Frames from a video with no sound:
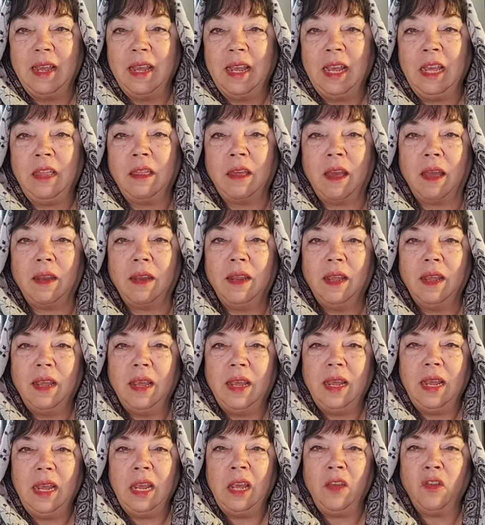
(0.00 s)
He thought,
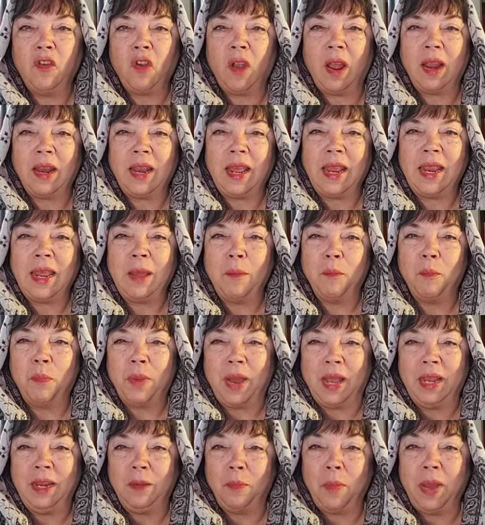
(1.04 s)
either I let him
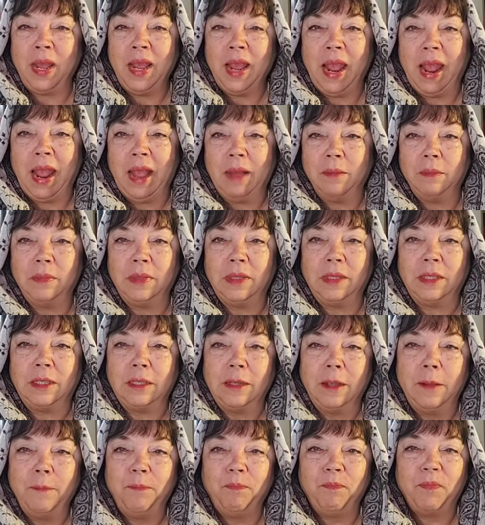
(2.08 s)
bind my hands,
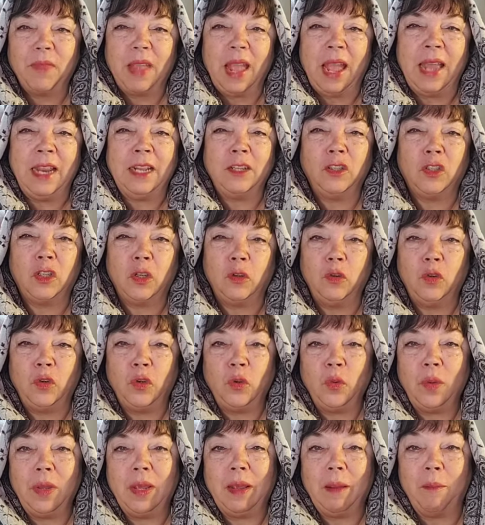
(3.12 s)
and in so
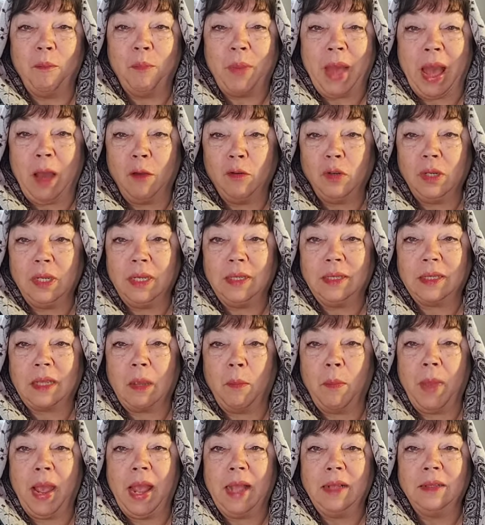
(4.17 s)
doing bow to his
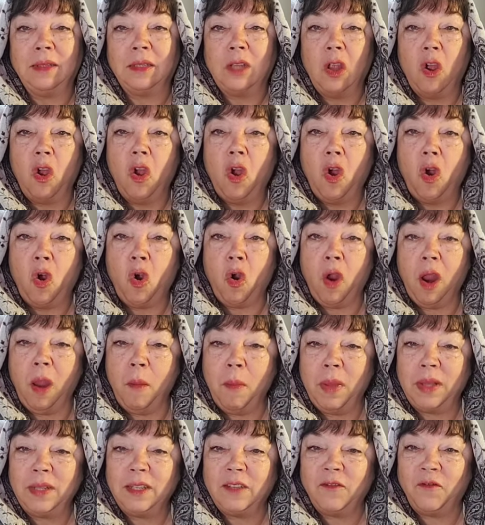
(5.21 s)
commands, or I
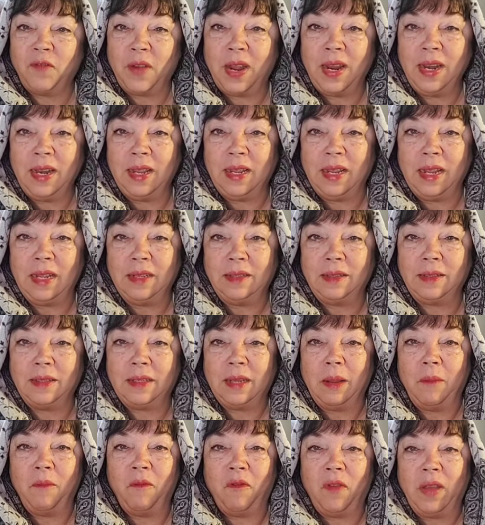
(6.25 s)
must fight against
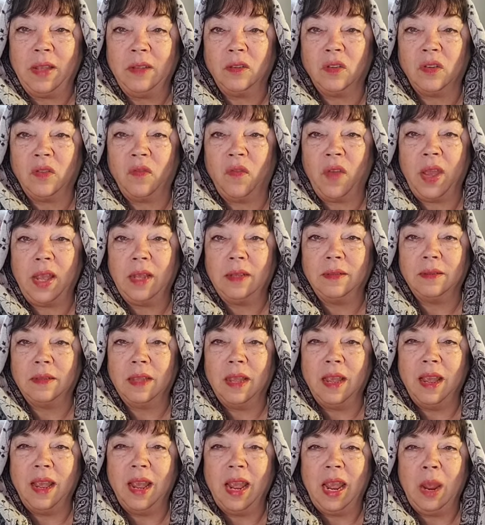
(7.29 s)
him face to face,
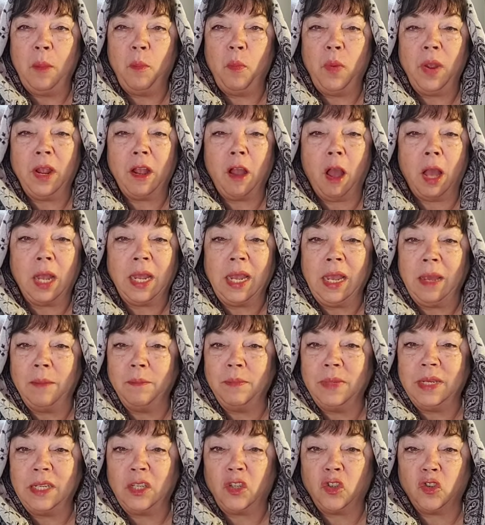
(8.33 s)
and bring on
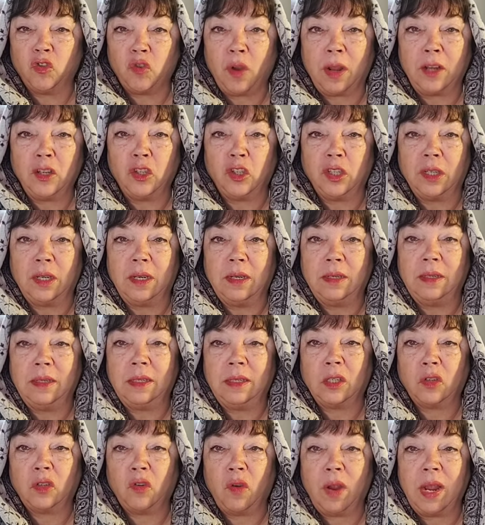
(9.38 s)
him destruction and
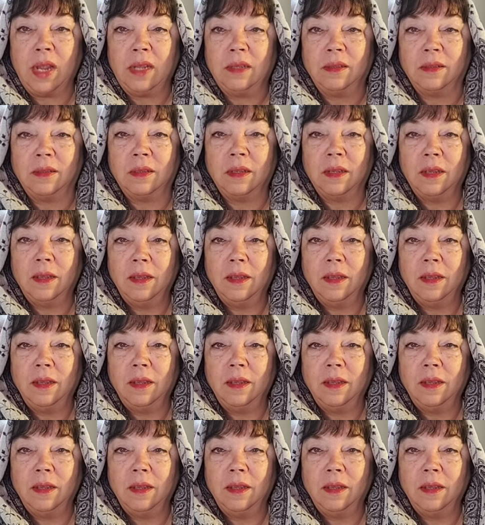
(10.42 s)
disgrace.